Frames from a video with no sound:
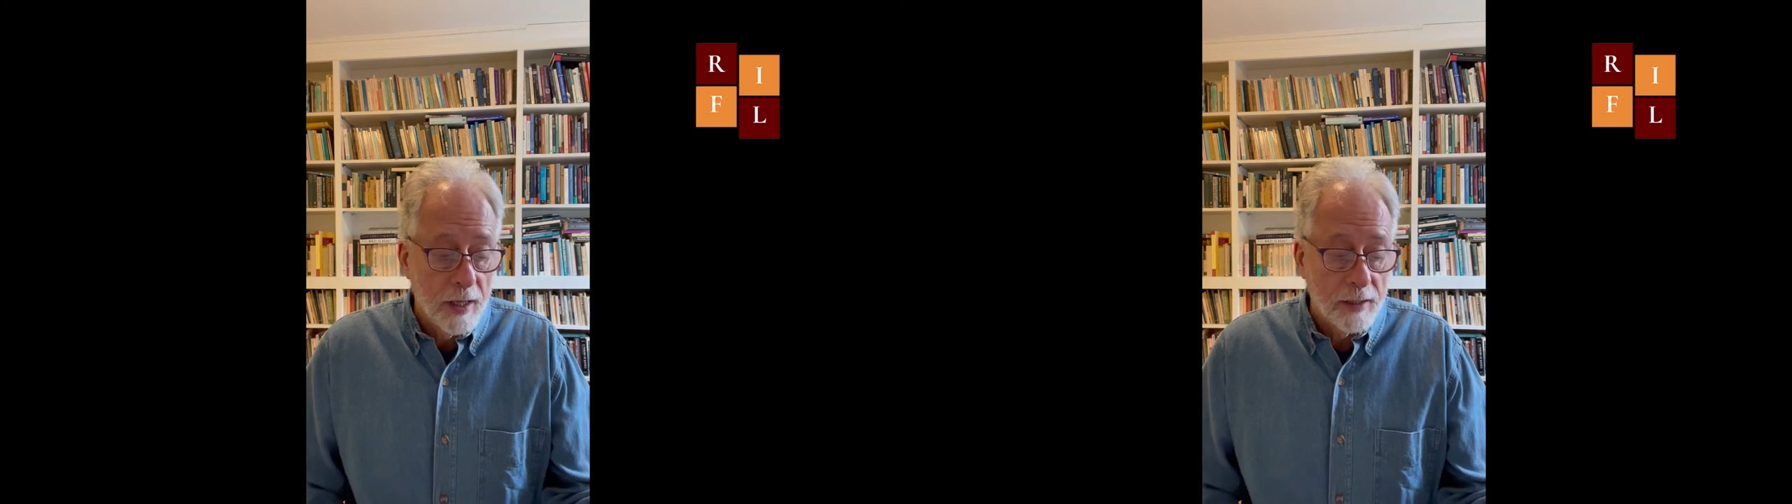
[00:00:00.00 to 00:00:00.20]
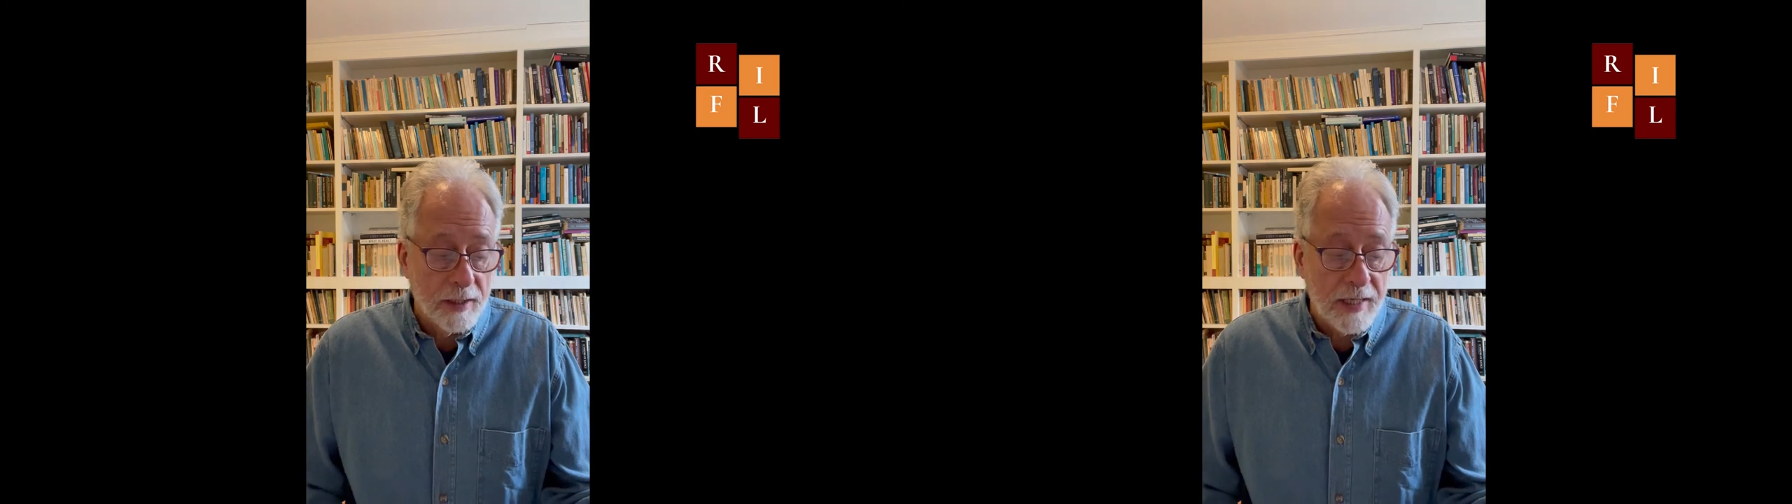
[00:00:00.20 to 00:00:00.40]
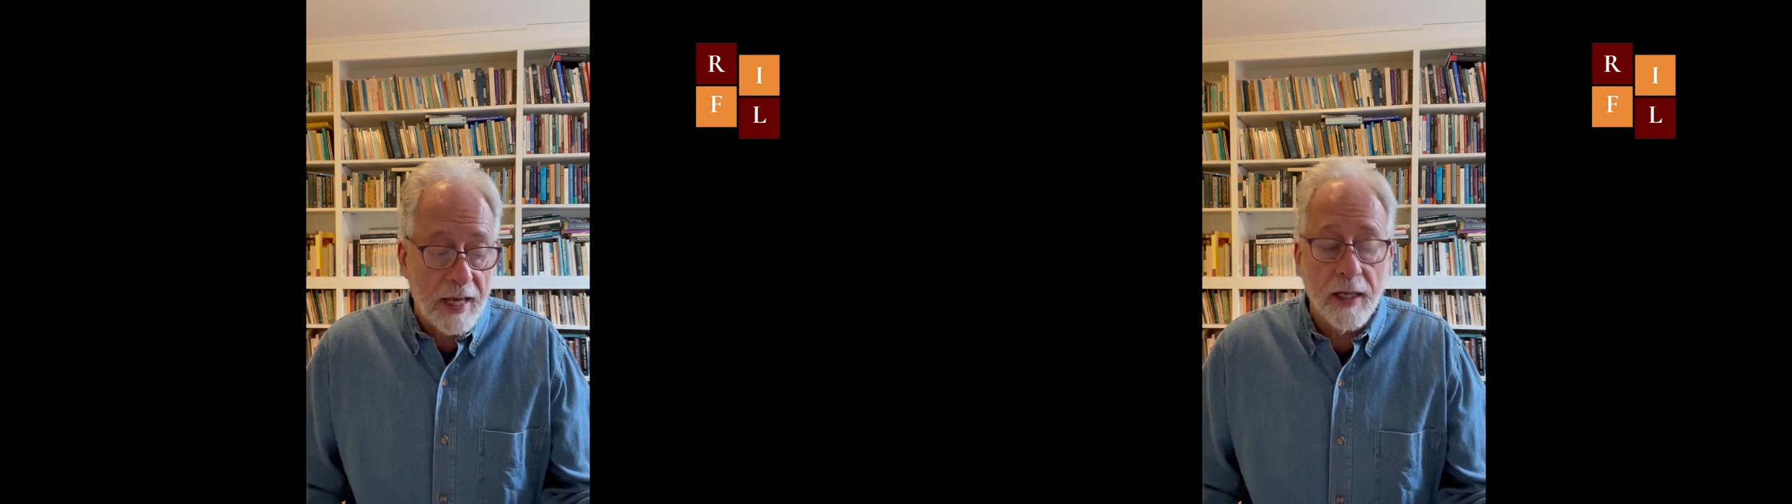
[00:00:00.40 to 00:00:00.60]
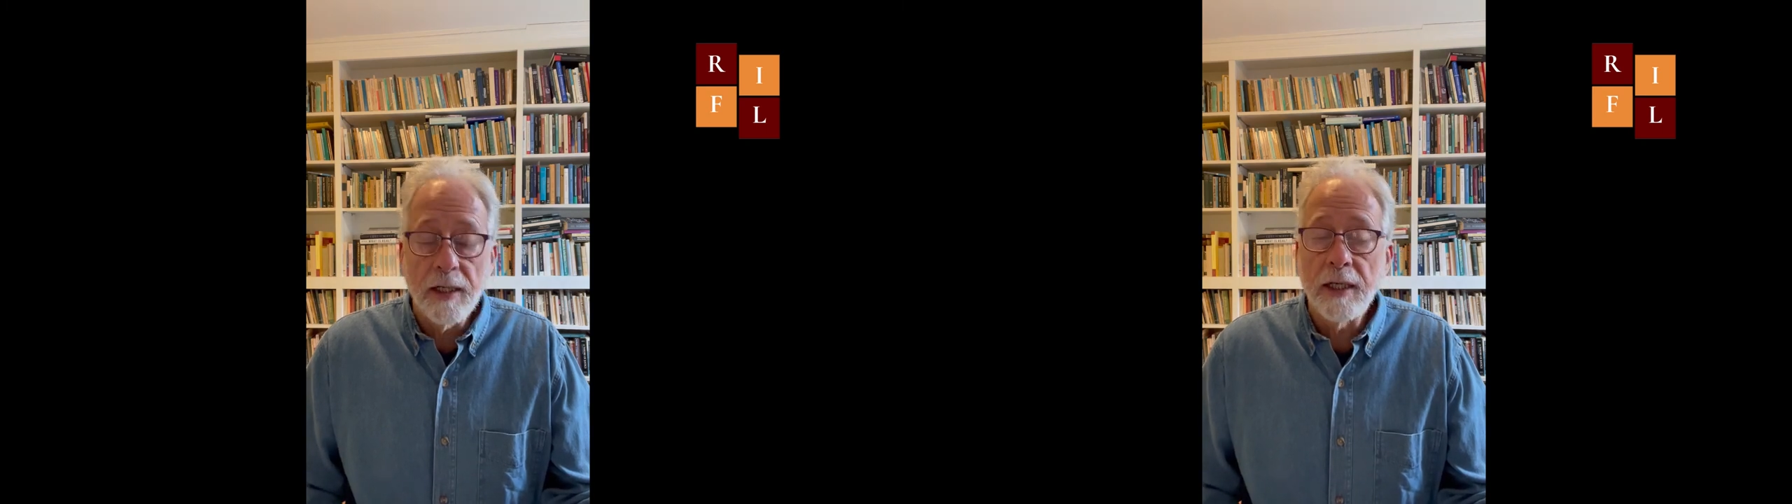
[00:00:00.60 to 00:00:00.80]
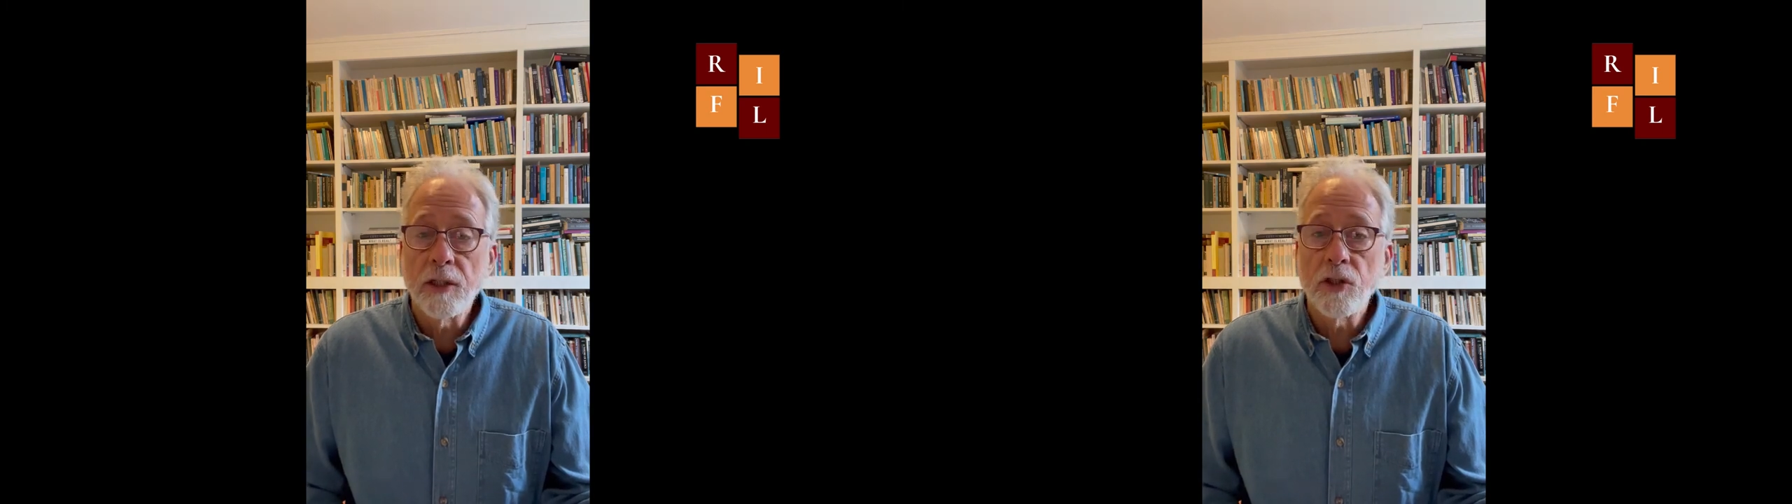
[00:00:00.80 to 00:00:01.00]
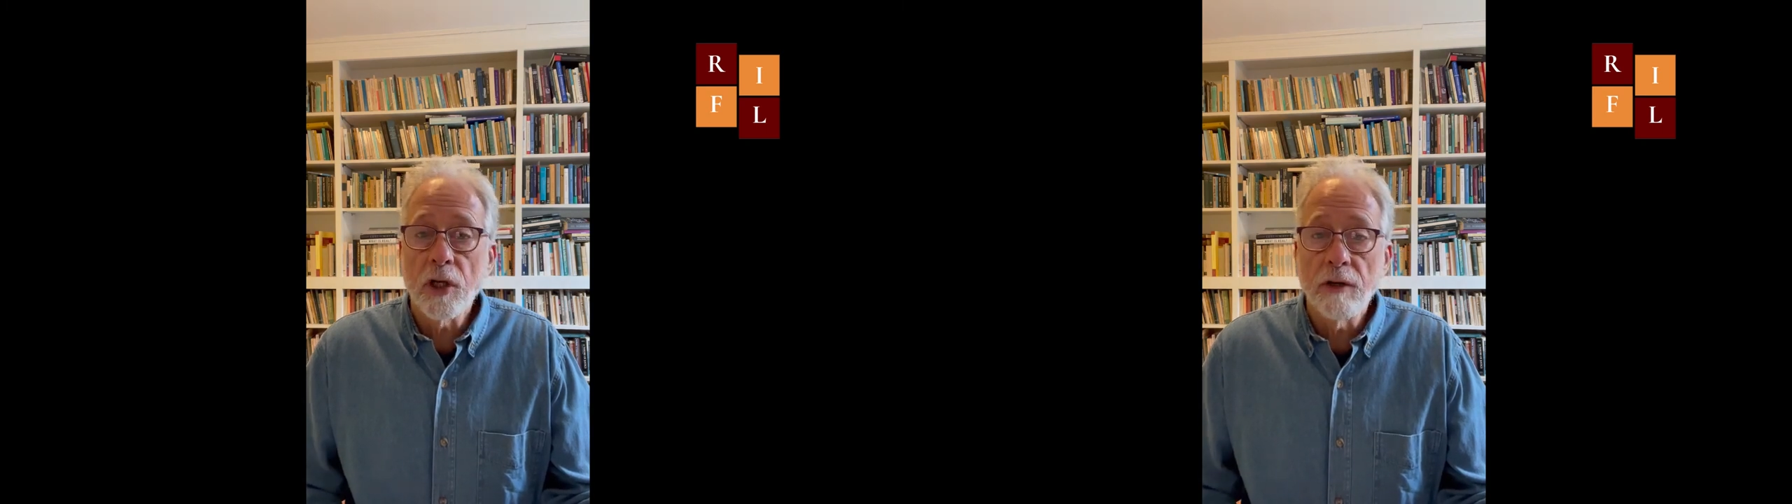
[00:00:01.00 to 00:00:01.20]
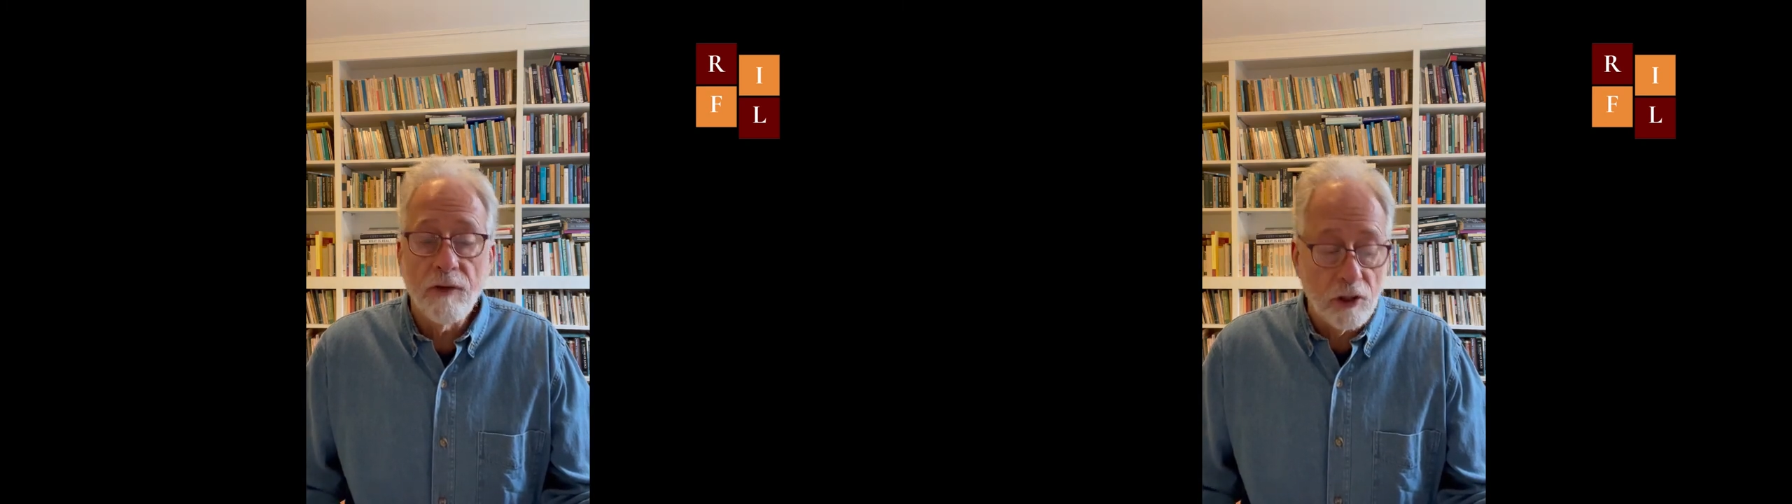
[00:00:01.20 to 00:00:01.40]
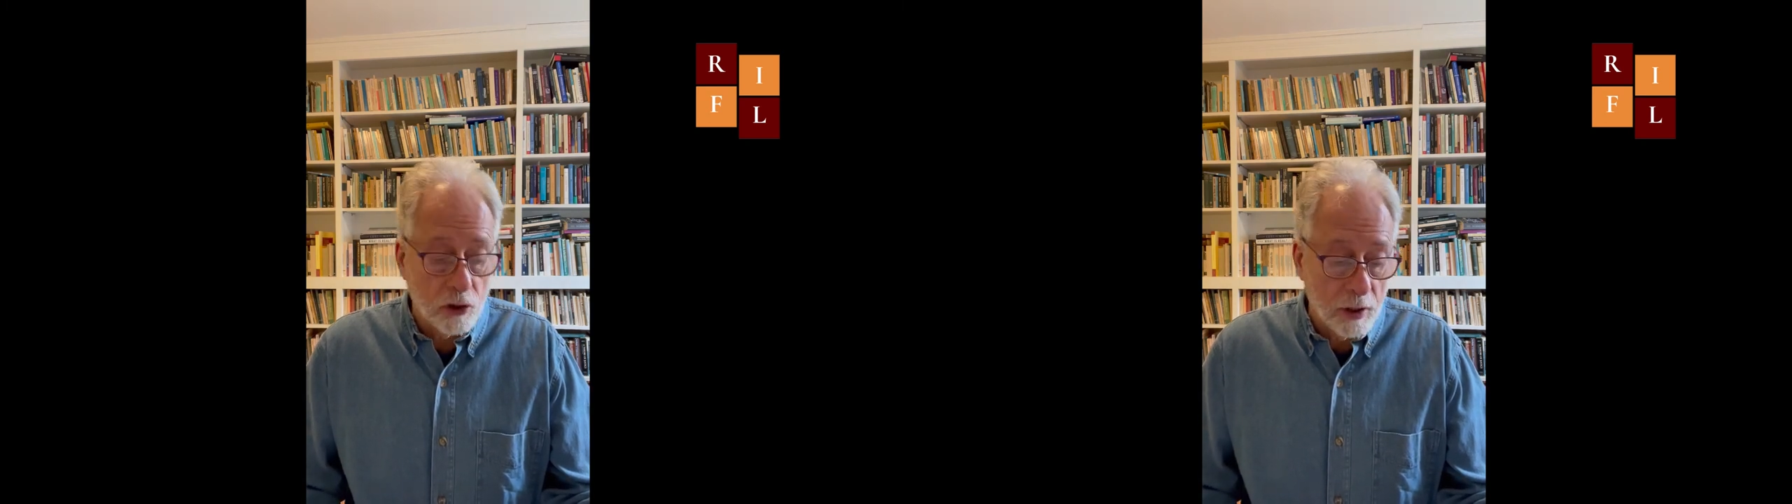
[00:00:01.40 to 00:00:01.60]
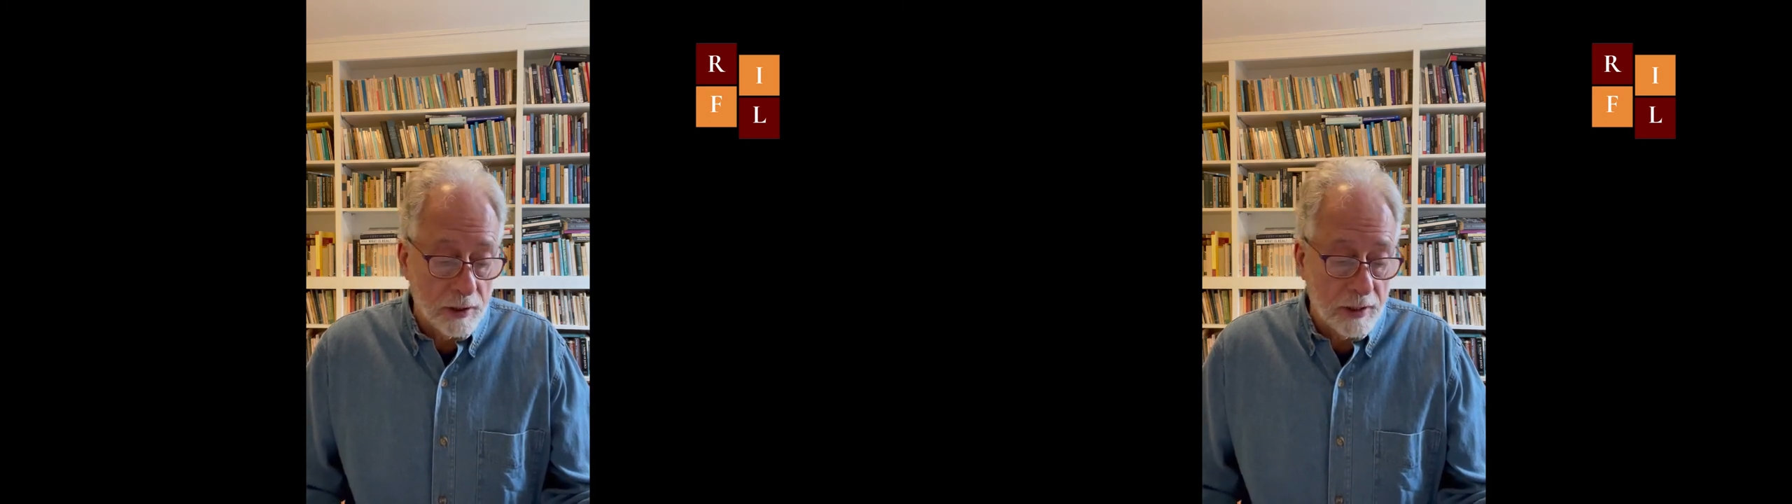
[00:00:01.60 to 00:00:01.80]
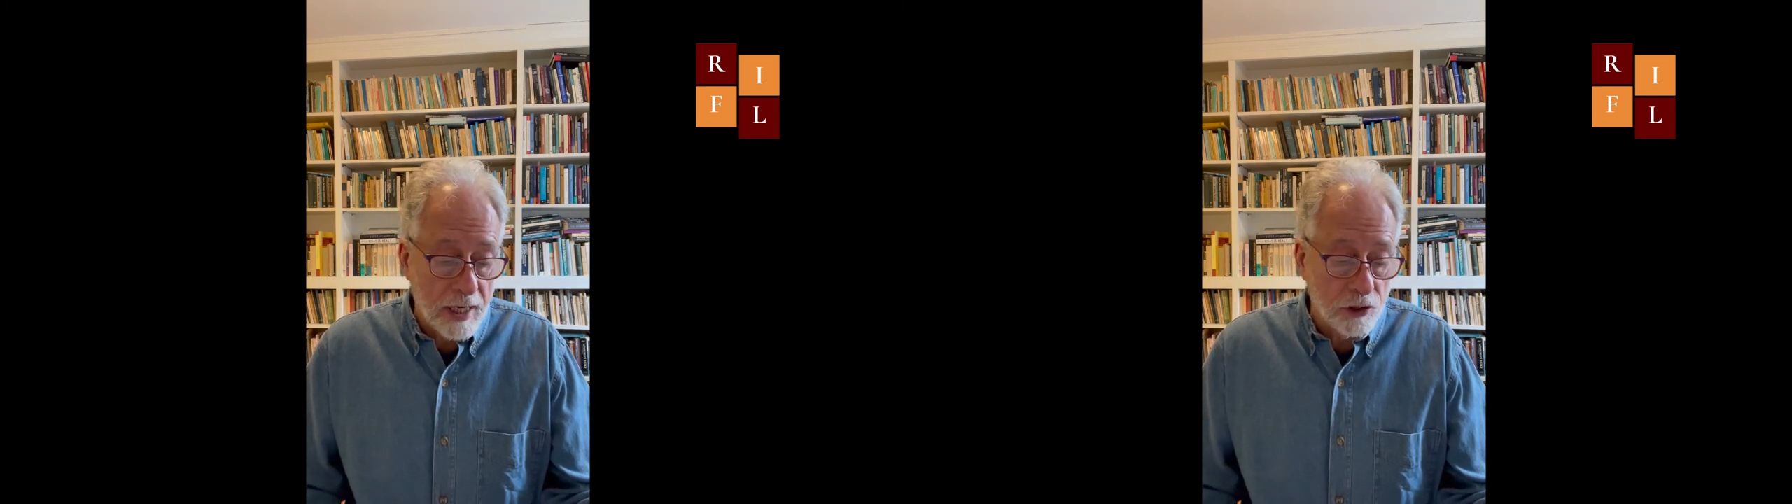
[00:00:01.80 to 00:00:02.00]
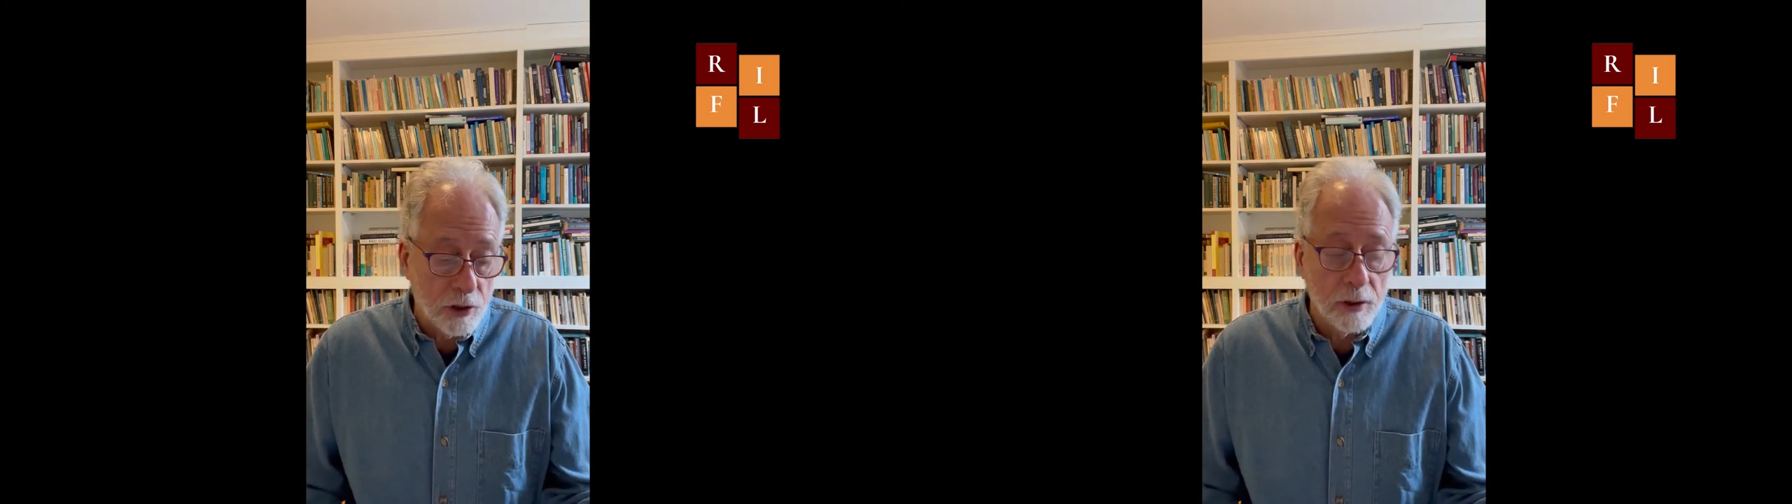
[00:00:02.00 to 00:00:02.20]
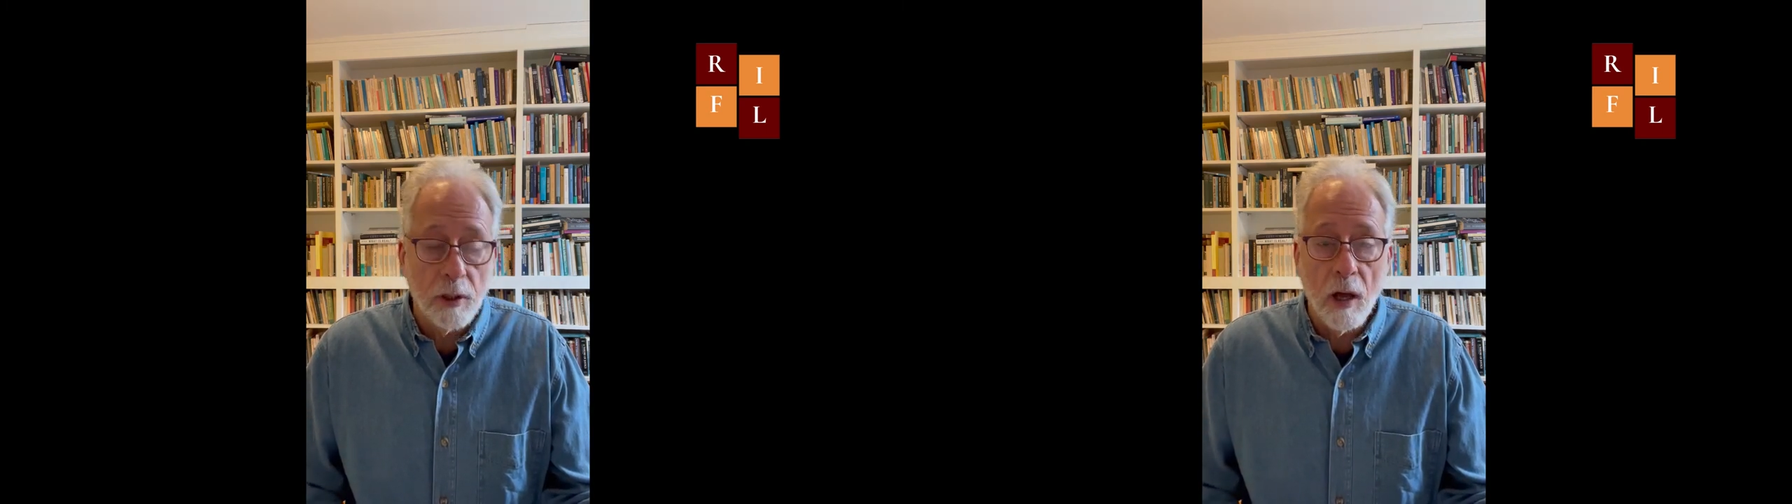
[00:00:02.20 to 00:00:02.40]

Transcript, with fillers: The second is the conventionalization